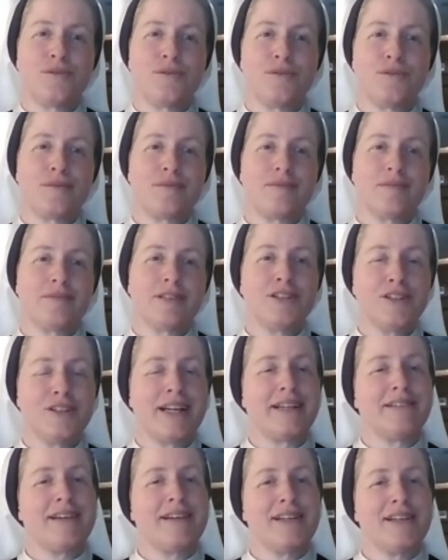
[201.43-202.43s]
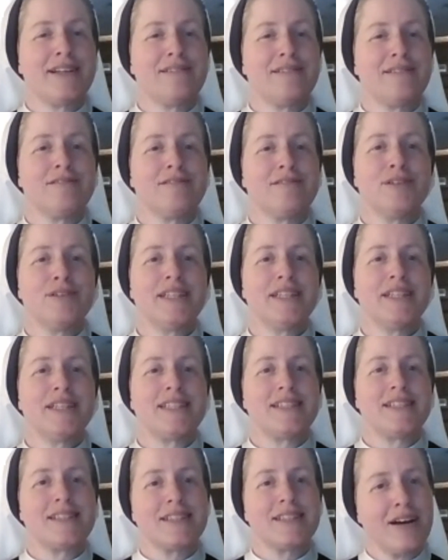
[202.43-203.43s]
learn and
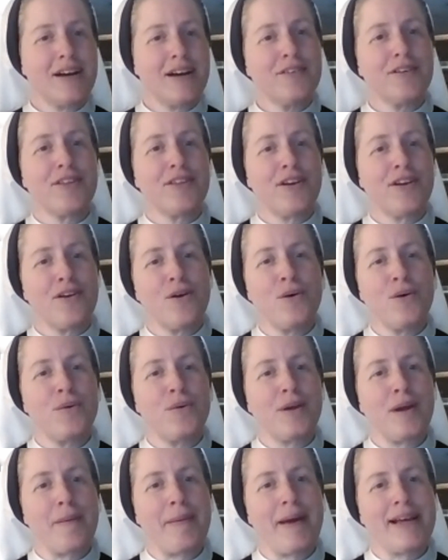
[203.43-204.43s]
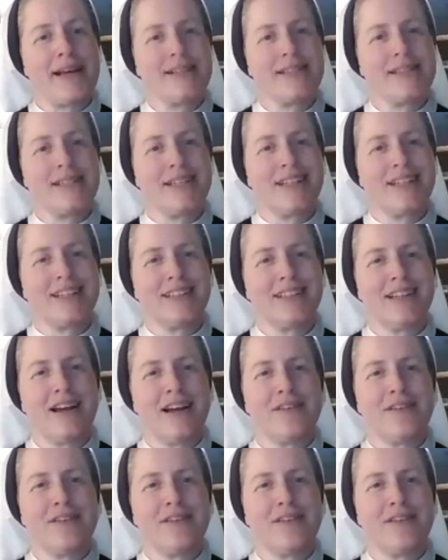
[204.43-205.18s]
really discover their own capacity to love.